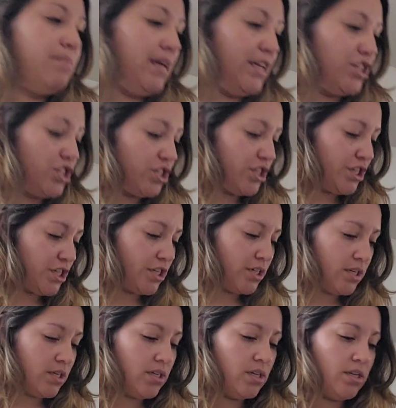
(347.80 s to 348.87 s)
major.
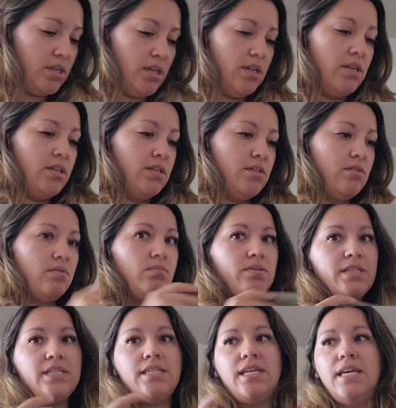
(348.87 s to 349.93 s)
So
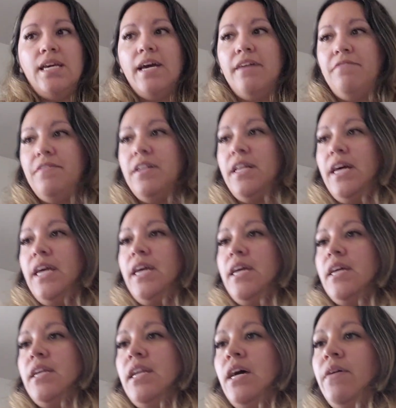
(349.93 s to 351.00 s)
we'll see. I feel
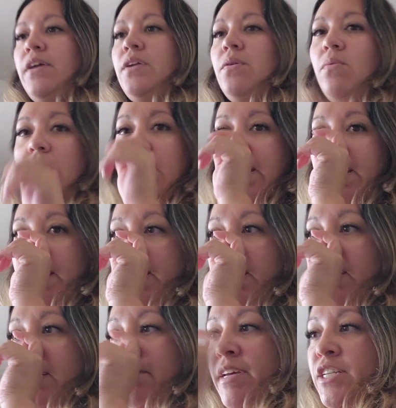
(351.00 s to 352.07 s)
like now I know why
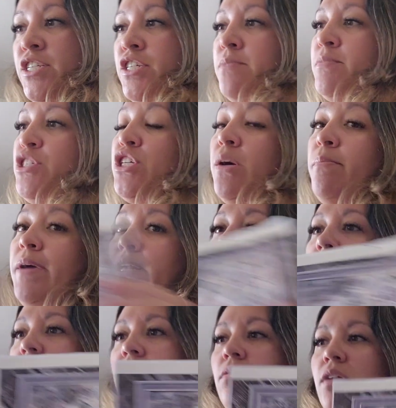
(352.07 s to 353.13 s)
it took Michelle
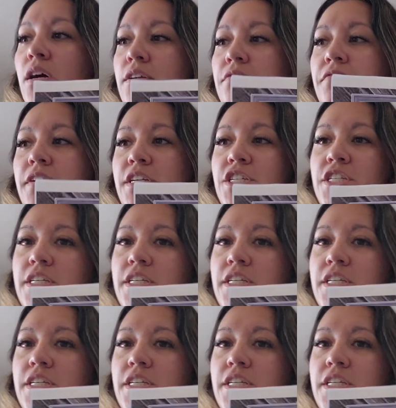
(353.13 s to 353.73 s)
Bendy so long to finish